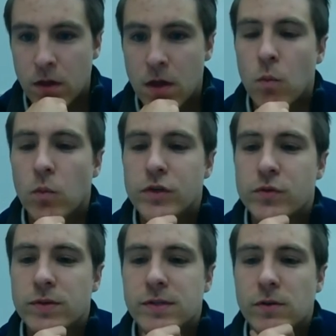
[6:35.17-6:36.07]
which
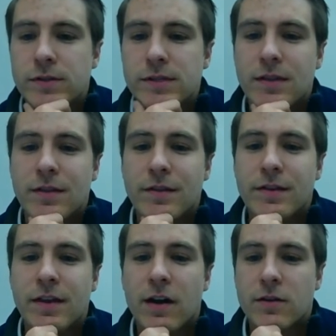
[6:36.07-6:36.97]
results in the
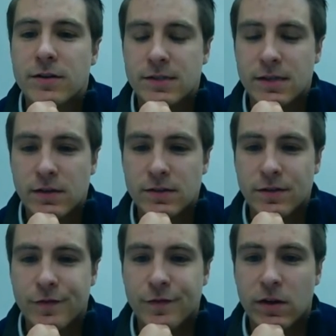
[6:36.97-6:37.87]
daughter cells,
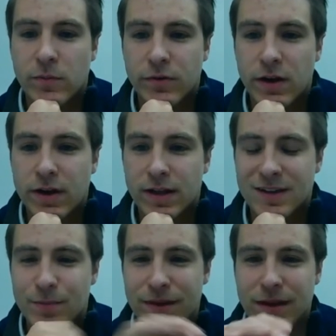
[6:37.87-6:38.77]
the final
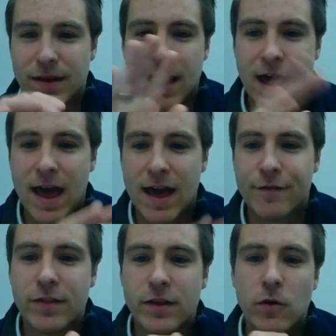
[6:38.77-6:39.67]
product, being
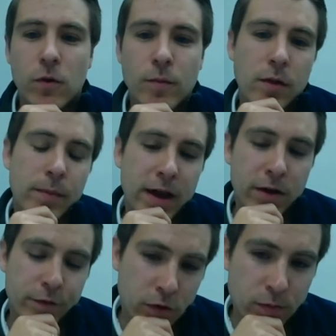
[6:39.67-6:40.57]
half the normal amount
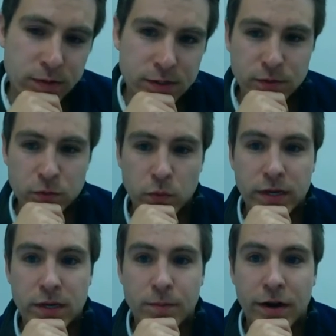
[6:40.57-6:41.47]
of chromosomes when
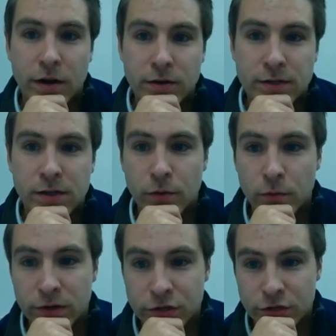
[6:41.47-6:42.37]
compared to the
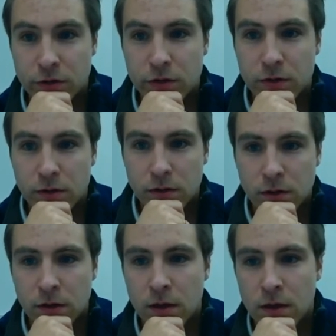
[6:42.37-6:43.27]
original.
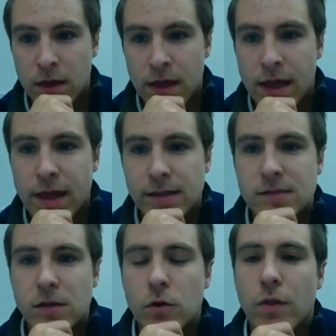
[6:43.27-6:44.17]
And
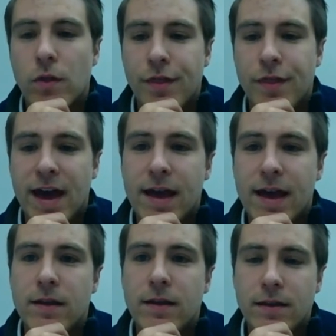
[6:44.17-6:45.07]
so
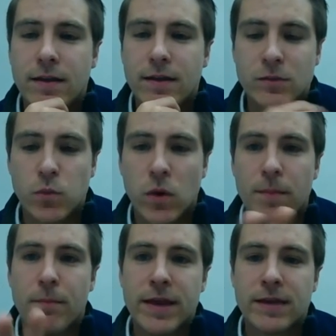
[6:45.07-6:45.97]
that is
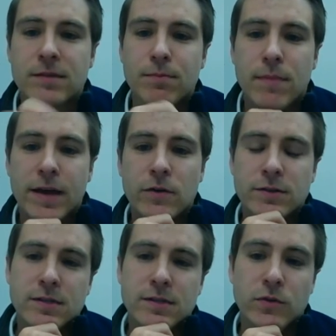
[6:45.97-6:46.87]
what makes
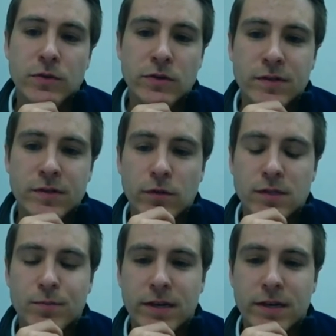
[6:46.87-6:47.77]
meiosis so useful,
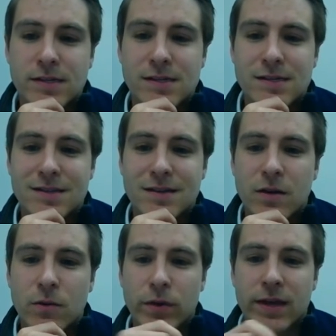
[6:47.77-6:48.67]
is because
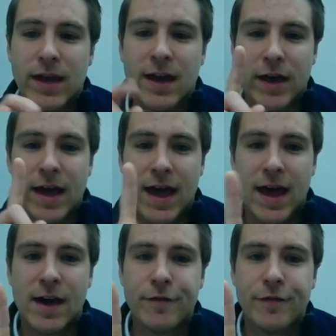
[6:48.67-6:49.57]
when you have a
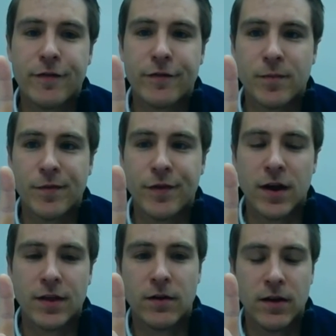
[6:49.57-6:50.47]
half from
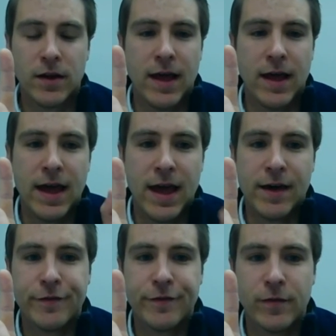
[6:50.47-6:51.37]
father and a
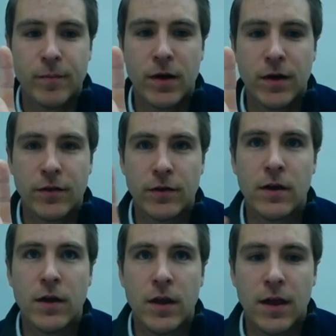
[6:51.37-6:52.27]
half from mother,
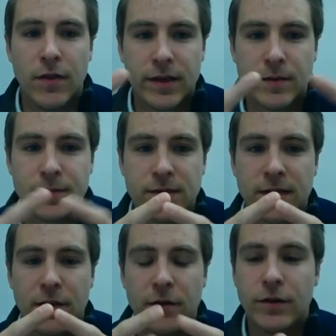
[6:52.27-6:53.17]
and they come
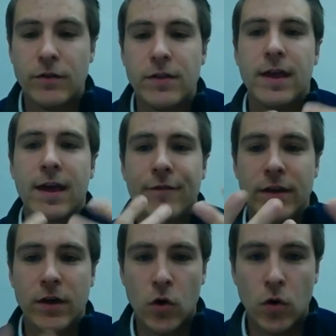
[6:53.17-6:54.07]
together, you then have a
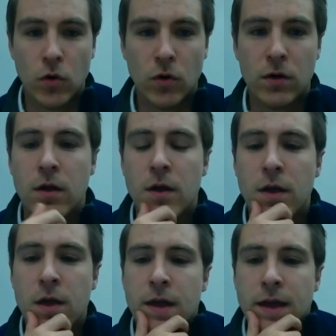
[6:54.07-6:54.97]
whole.
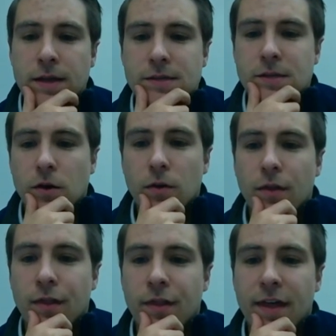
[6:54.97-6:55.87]
And so
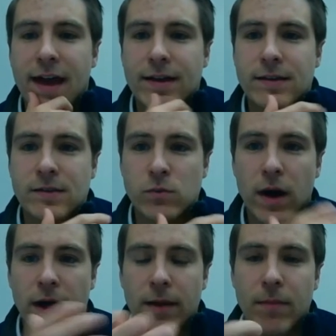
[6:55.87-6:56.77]
that is
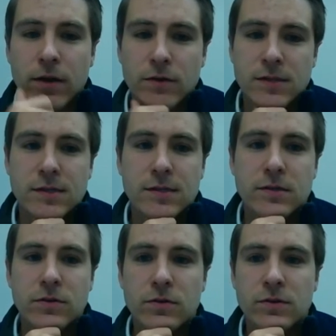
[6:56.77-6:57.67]
why meiosis
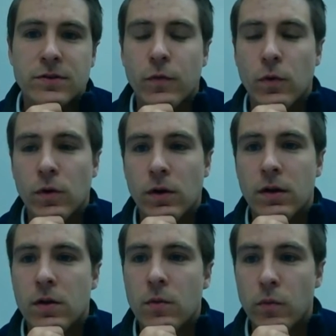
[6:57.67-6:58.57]
is used for
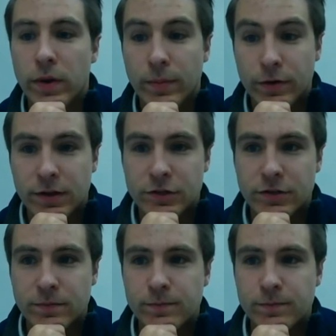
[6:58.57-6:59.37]
reproduction.